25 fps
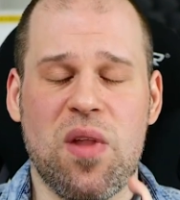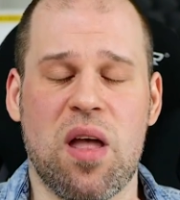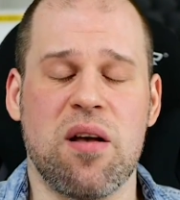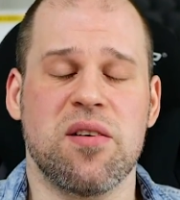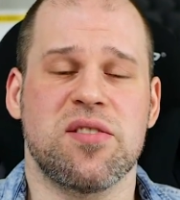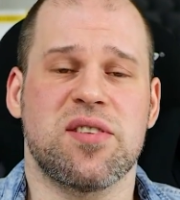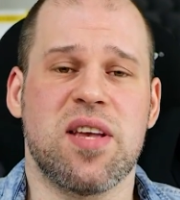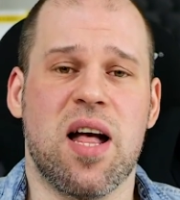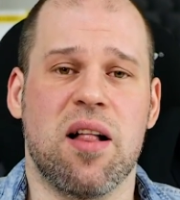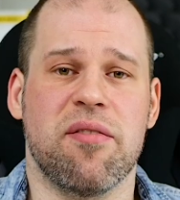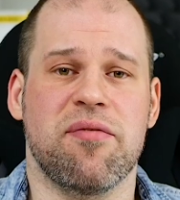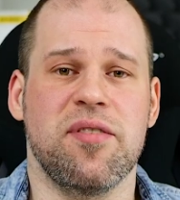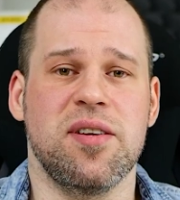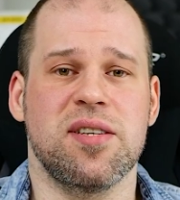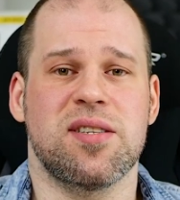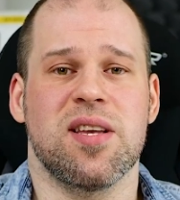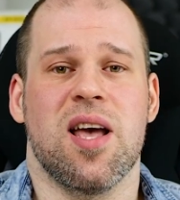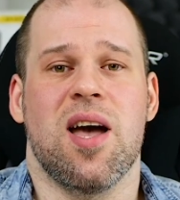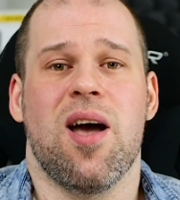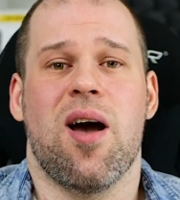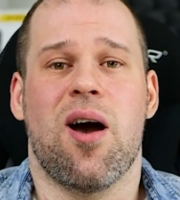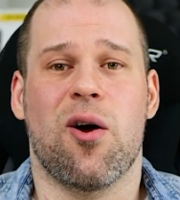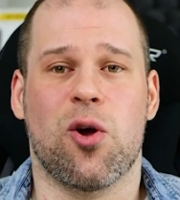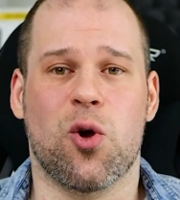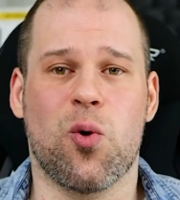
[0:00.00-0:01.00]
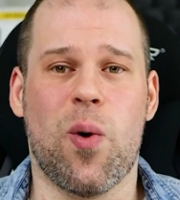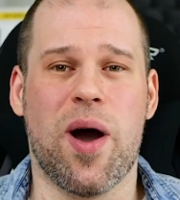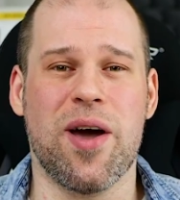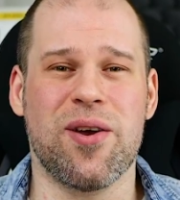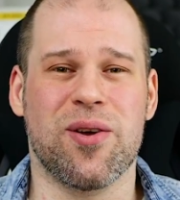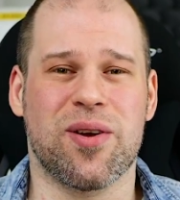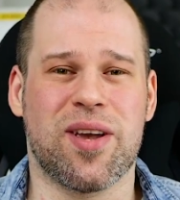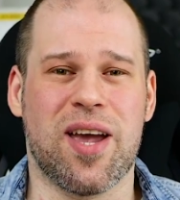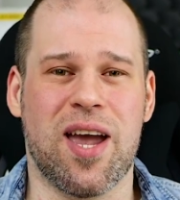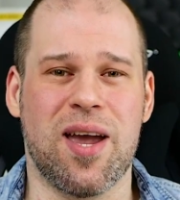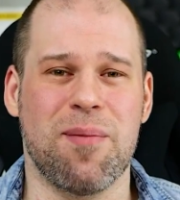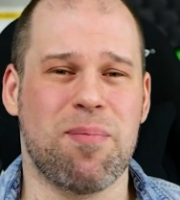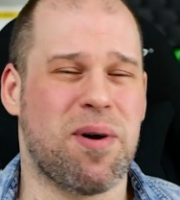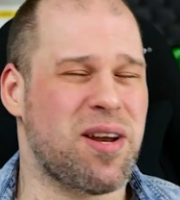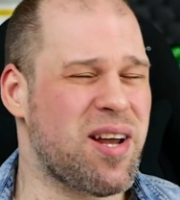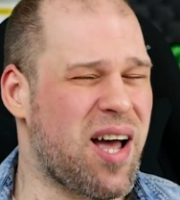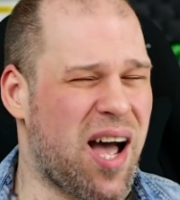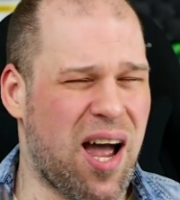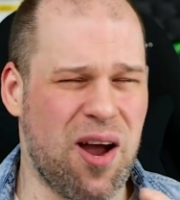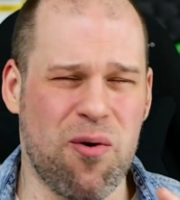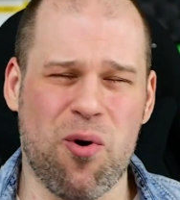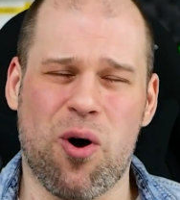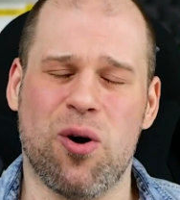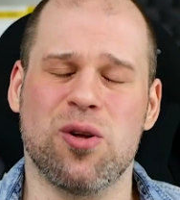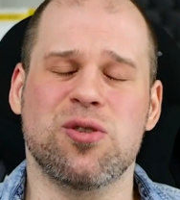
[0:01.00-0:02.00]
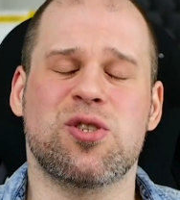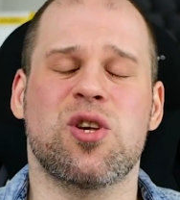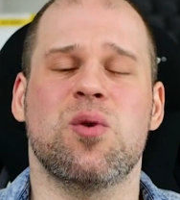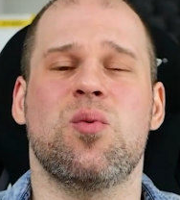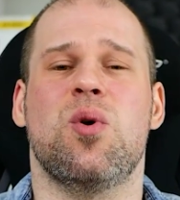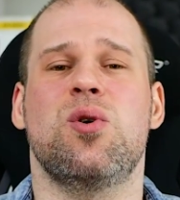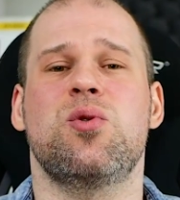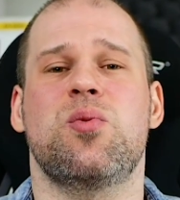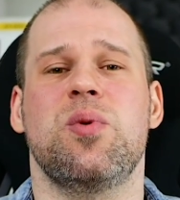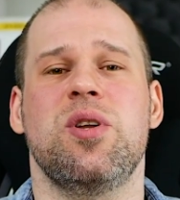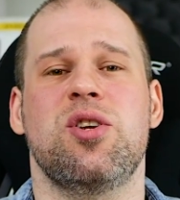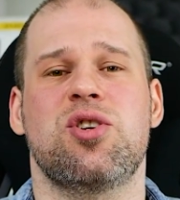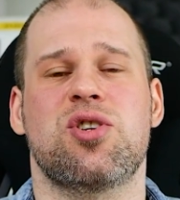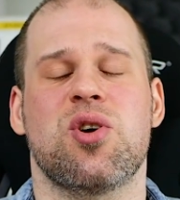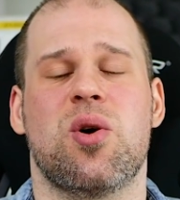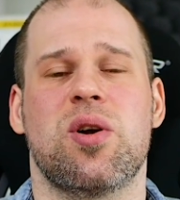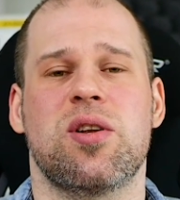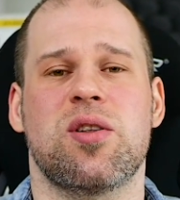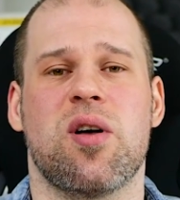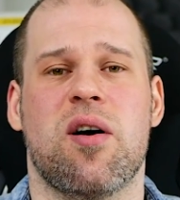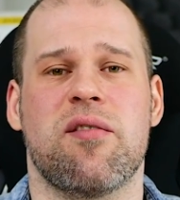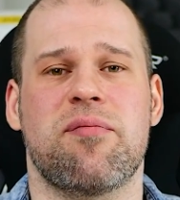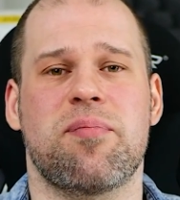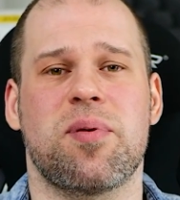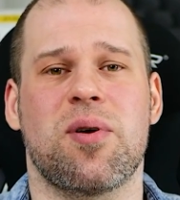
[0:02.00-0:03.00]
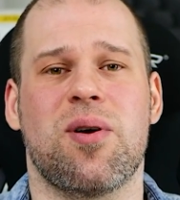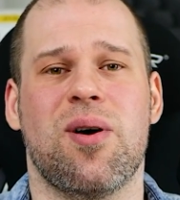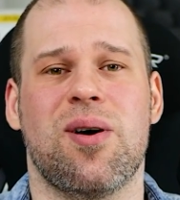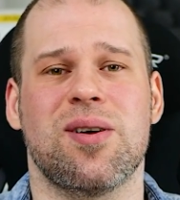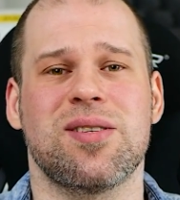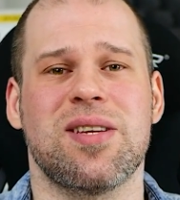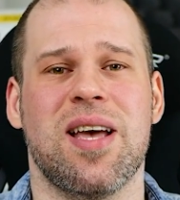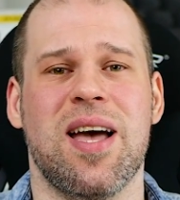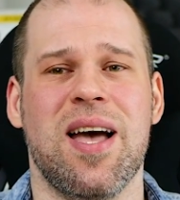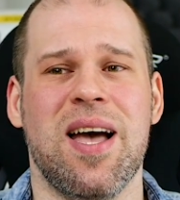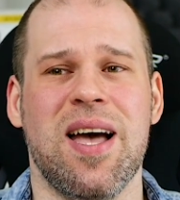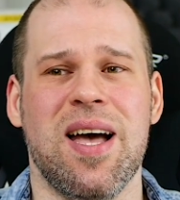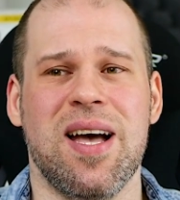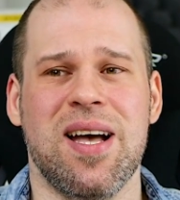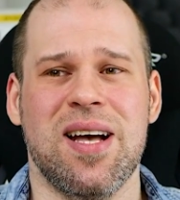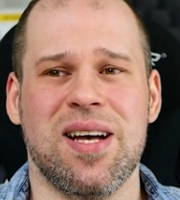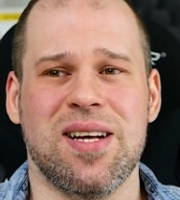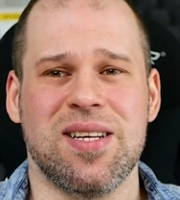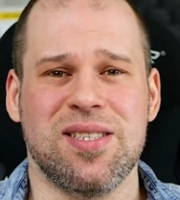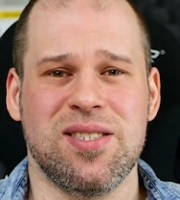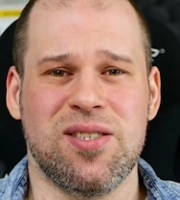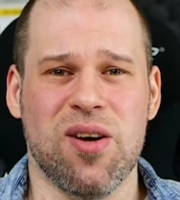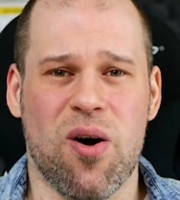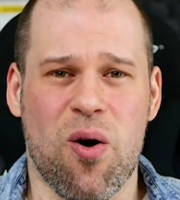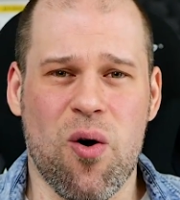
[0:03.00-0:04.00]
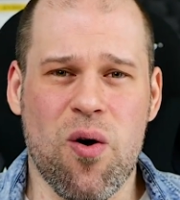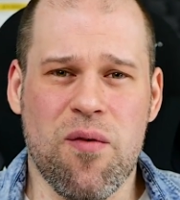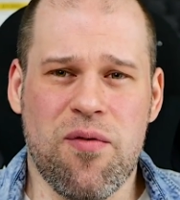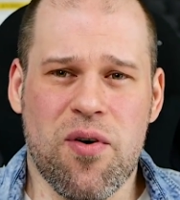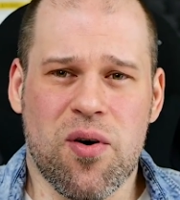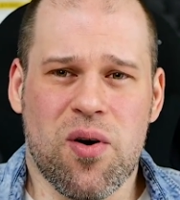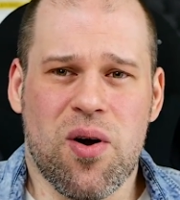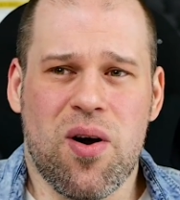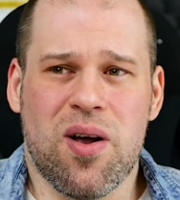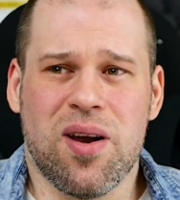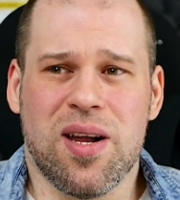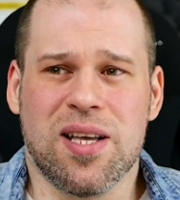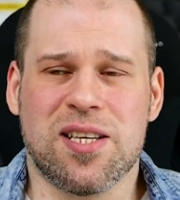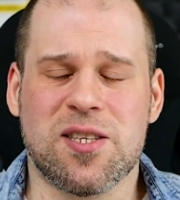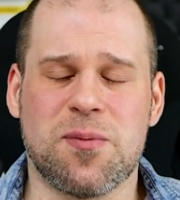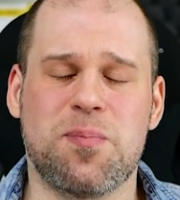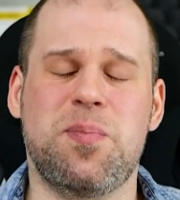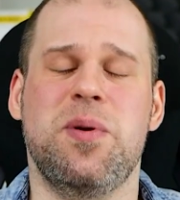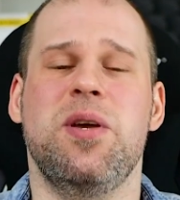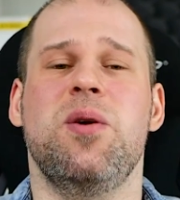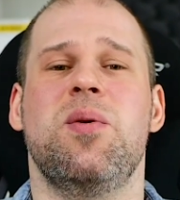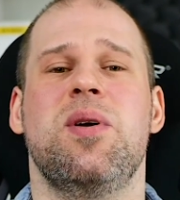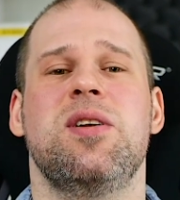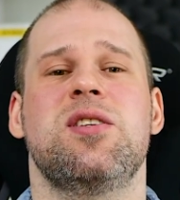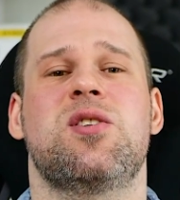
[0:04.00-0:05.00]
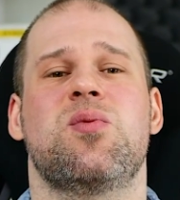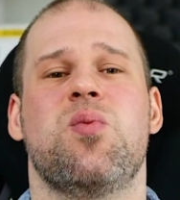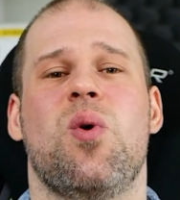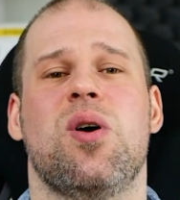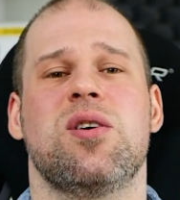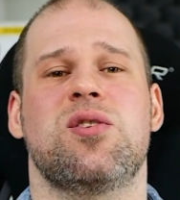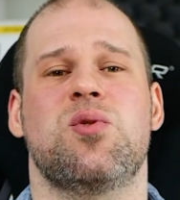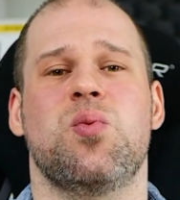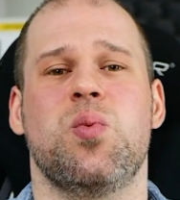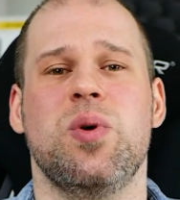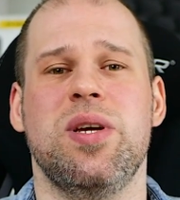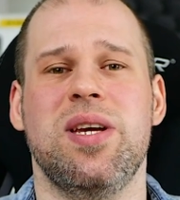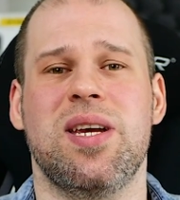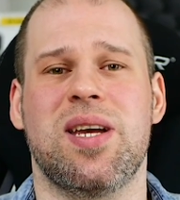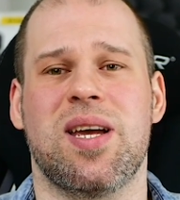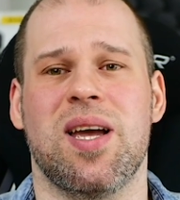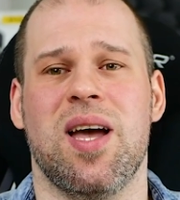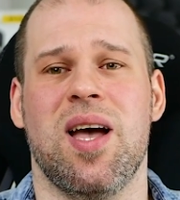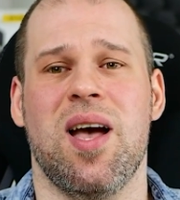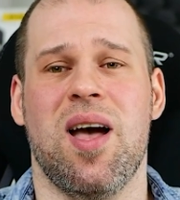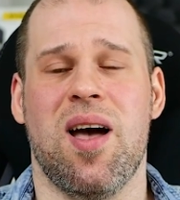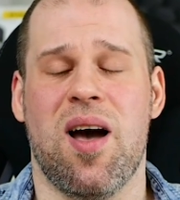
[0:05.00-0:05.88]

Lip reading: Selfies, quite okay, but I also won't really show it off, because the overall experience was weak.